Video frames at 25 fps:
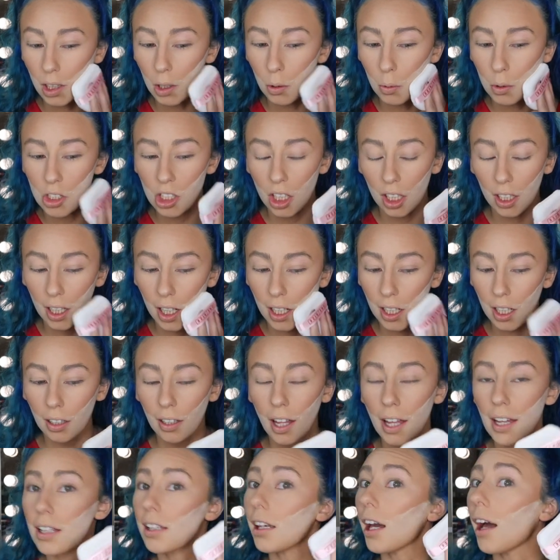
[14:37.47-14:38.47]
which I kind of
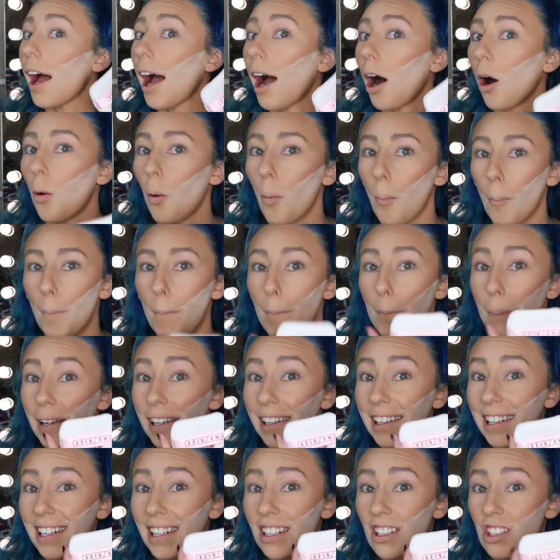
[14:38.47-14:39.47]
like how
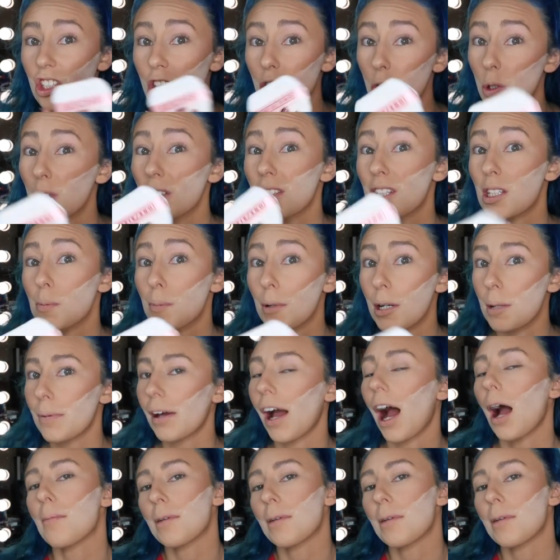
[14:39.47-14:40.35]
big it is too, because it's pretty big.